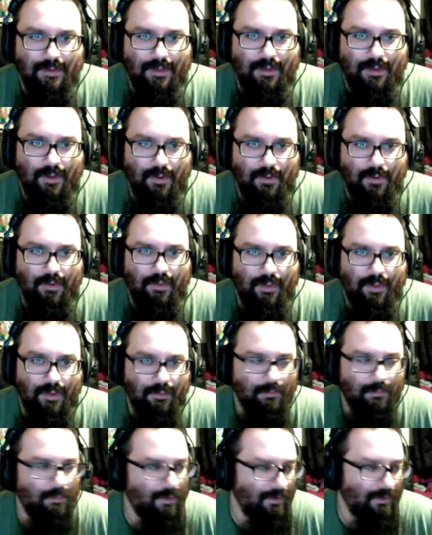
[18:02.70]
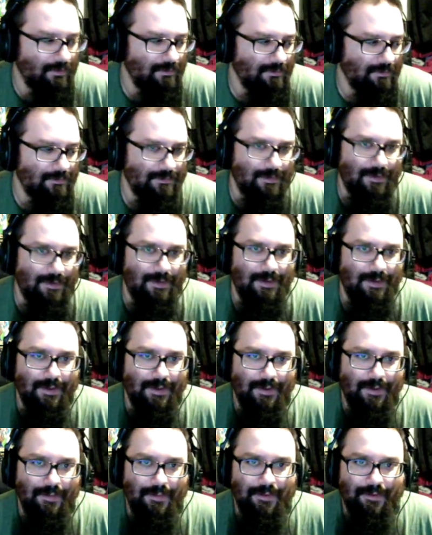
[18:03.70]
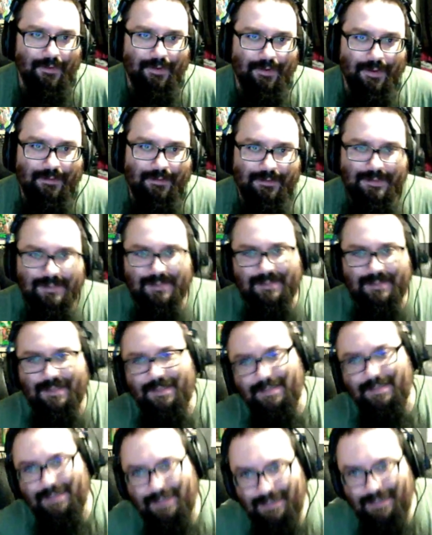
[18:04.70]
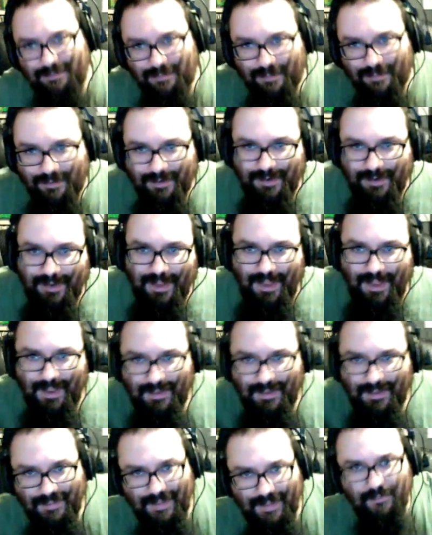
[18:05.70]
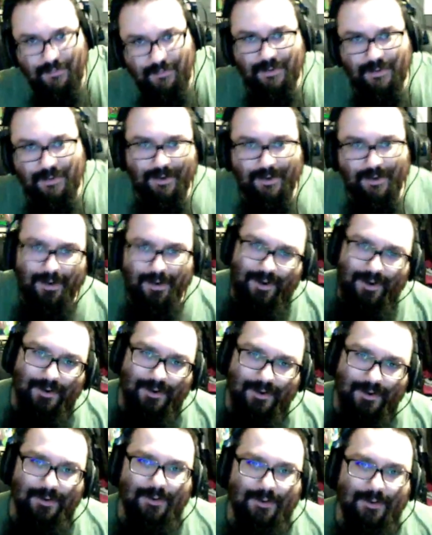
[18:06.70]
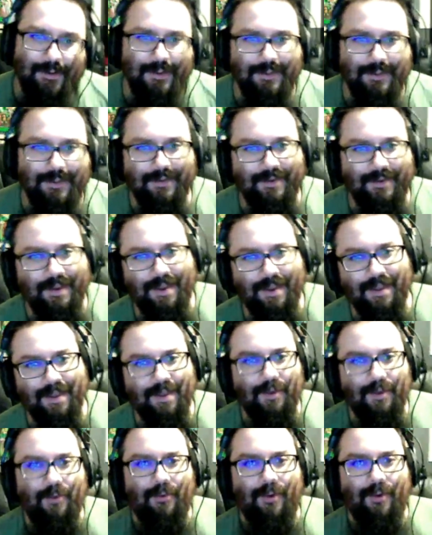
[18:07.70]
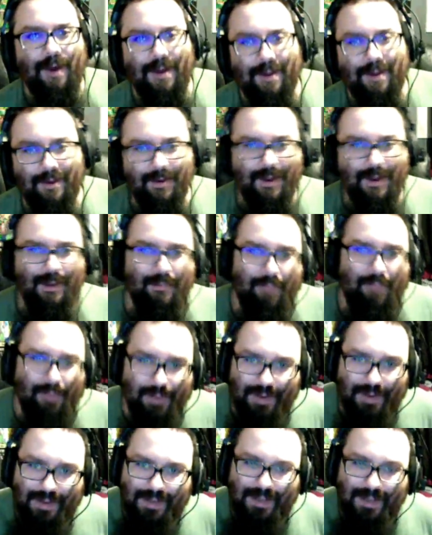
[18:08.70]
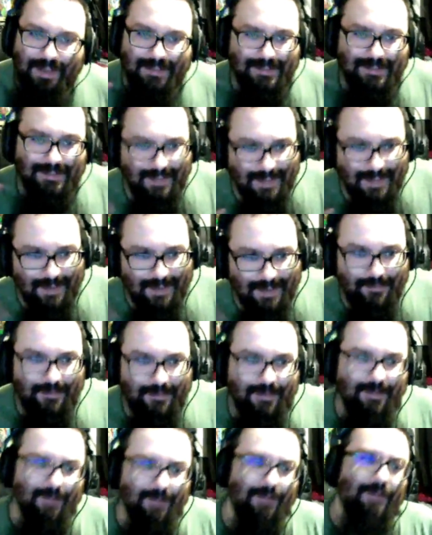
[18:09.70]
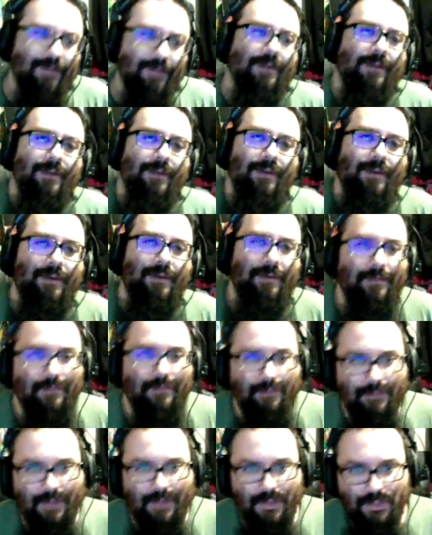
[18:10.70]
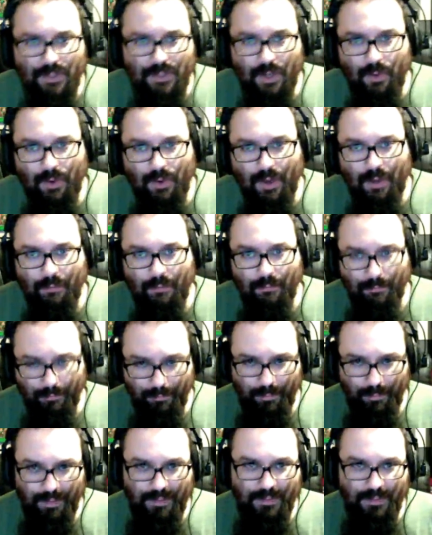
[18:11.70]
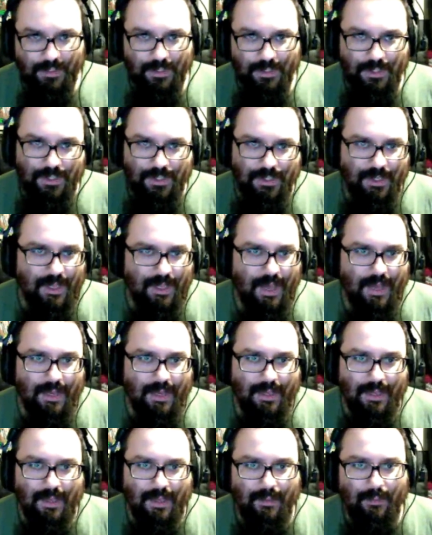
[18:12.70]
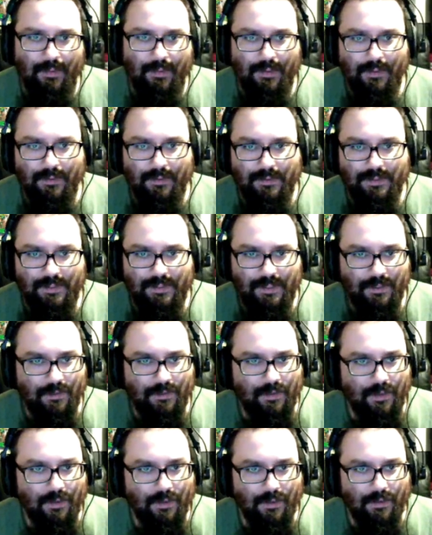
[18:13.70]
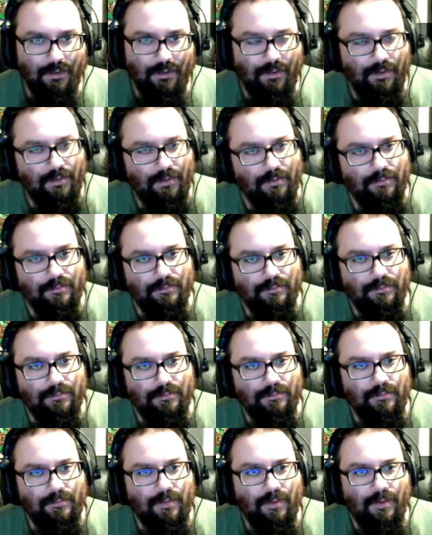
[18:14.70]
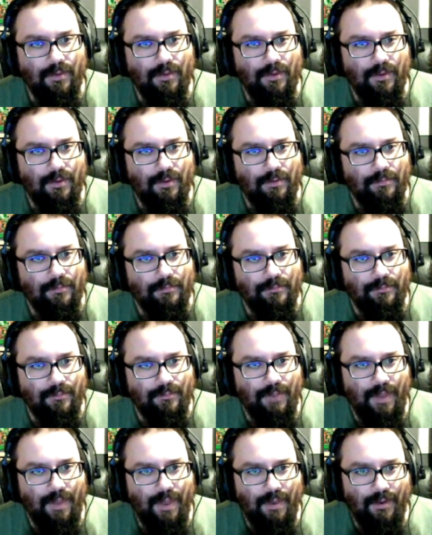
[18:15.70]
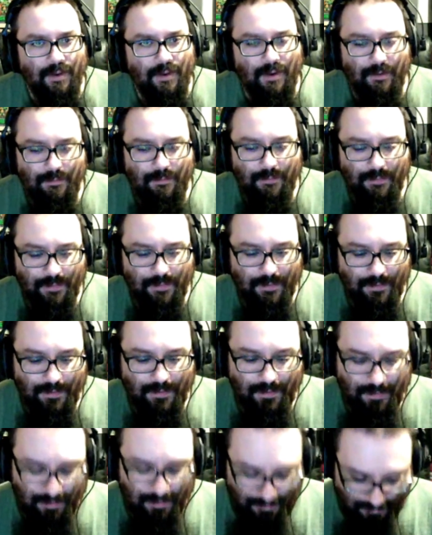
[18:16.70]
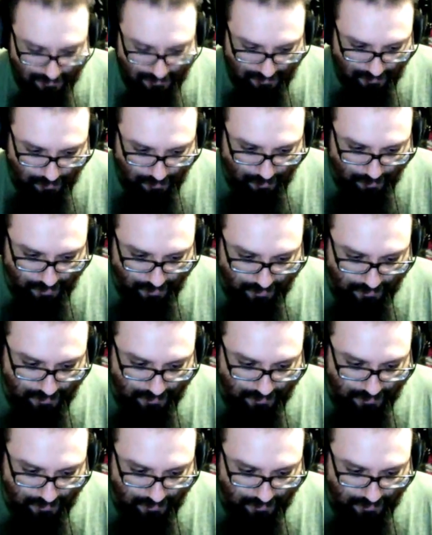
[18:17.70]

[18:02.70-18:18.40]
no to them, but yeah. They're like, let's sightsee for a day and then we'll go home. And they're like walking around pointing at stuff, and they show up, beat the shit out of him and steal her, and they head off. And then the woman